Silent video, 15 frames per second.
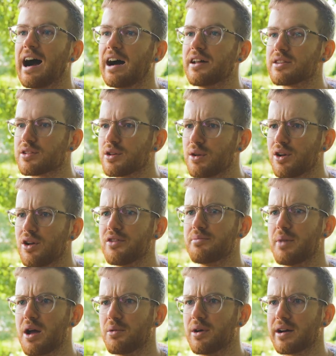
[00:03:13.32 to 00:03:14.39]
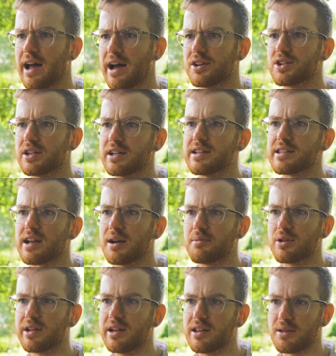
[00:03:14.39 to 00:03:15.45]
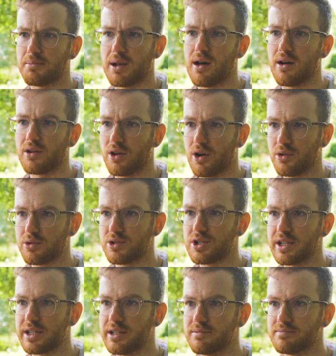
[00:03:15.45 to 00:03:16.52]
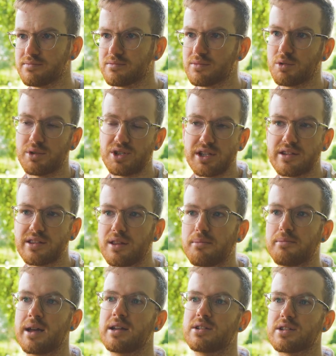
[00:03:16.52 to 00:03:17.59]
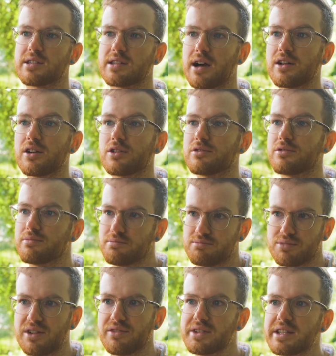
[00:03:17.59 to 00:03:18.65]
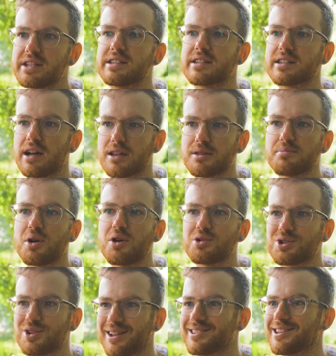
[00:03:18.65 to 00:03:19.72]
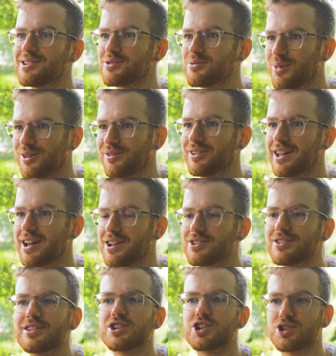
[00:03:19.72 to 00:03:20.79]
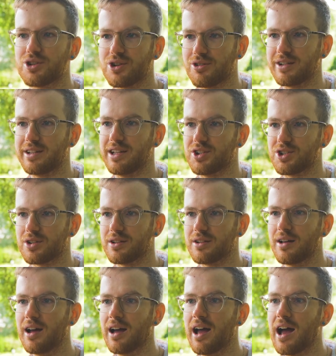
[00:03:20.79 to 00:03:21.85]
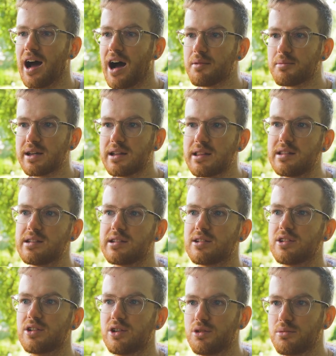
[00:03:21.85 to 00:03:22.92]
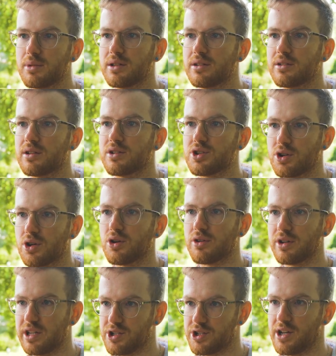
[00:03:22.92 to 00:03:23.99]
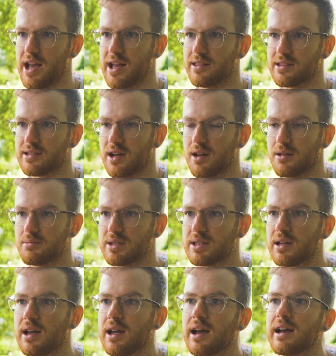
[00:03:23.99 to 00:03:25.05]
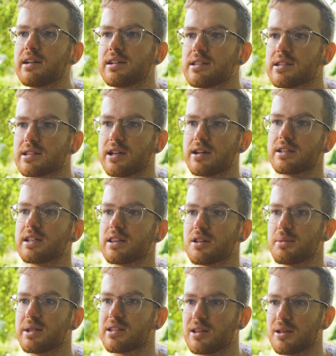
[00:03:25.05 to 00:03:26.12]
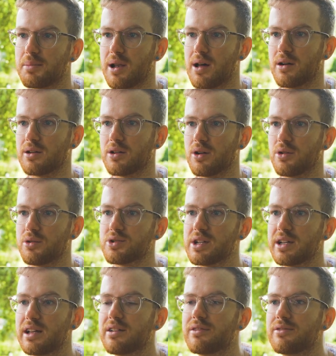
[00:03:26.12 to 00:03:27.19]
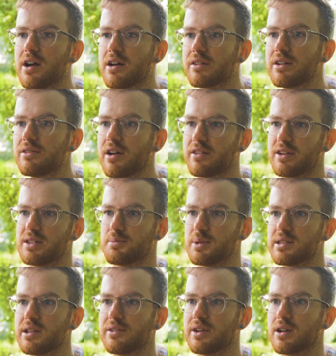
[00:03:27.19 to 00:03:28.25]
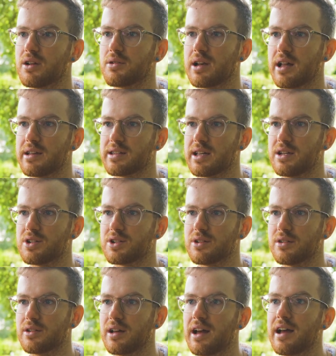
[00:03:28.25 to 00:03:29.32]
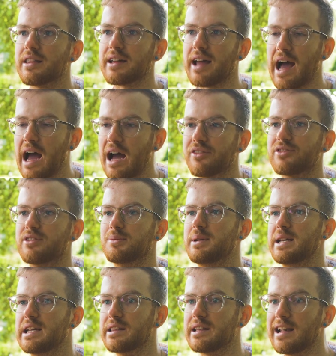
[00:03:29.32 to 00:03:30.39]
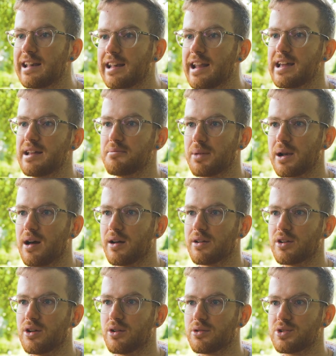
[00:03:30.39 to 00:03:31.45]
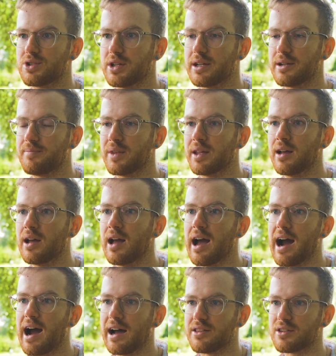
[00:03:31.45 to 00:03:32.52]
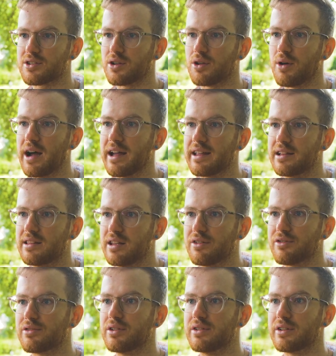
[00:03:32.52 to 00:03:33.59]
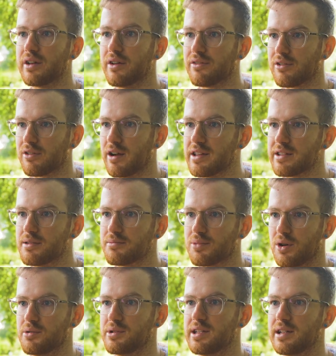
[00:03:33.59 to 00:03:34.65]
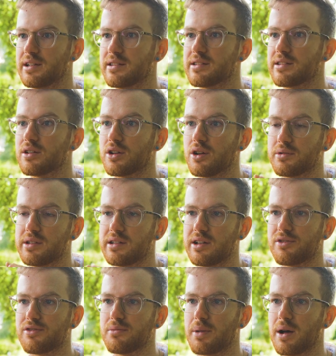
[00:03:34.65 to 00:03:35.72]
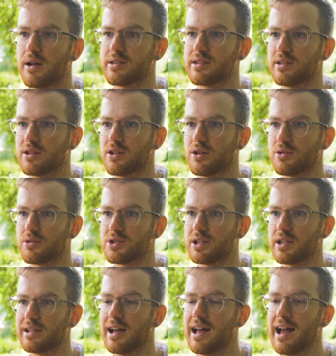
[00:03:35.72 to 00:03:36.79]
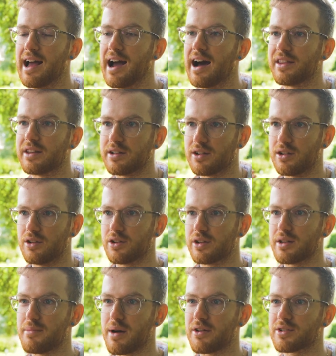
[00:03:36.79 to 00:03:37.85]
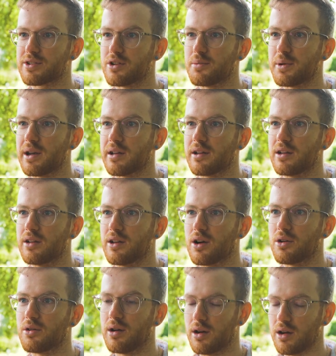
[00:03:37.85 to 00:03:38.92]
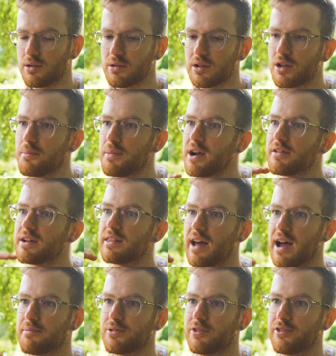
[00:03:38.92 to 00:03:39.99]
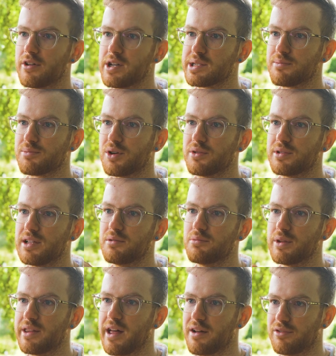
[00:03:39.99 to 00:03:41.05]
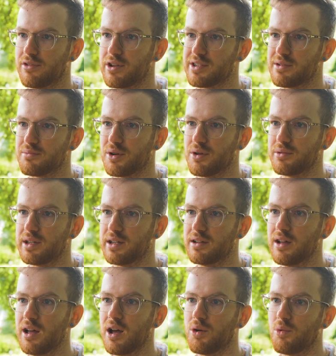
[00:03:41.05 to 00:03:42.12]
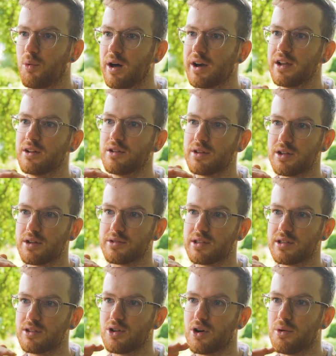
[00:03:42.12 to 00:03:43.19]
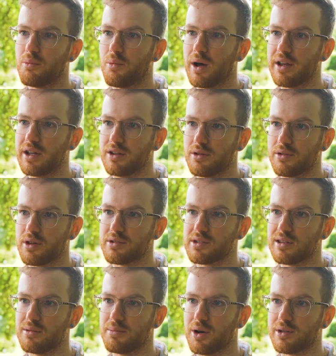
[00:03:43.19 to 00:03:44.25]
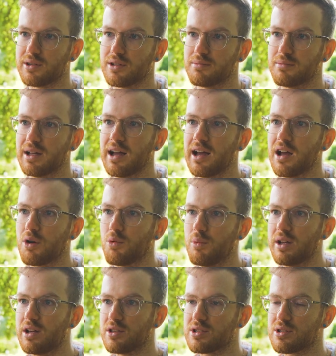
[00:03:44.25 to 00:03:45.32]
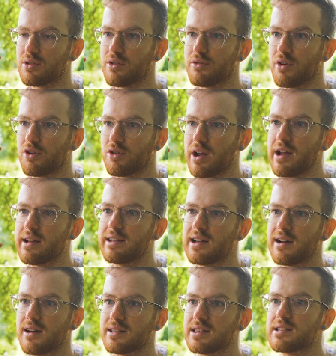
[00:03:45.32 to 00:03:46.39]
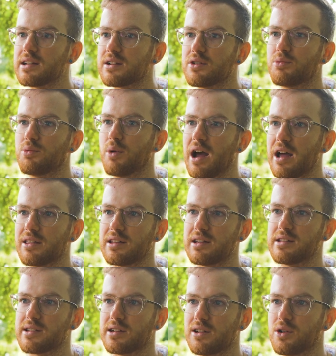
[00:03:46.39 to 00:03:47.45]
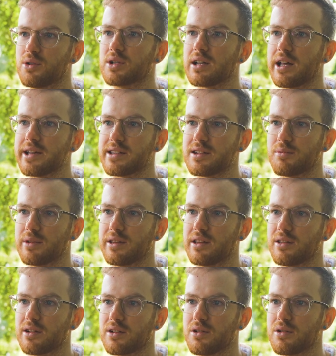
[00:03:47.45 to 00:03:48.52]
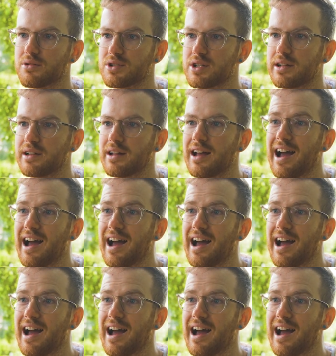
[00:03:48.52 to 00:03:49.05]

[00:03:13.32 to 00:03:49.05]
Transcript: And so a lot of my work actually is I'm looking at the plant Golgi, which is the major site of previously discussed post-translational modification, the sugar addition. I'm getting these human sugar addition enzymes, inserting them into the plant Golgi in very, very specific localization. They have to be in the late plant Golgi. And so I get different fluorescent proteins that go to different parts of the Golgi, and then I can look at the microscope and I can go, oh, comparing that fluorescent protein with that fluorescent protein, one I know that goes to the top, one I know goes to the bottom, we can sort of create a yardstick of where things are localizing within the Golgi.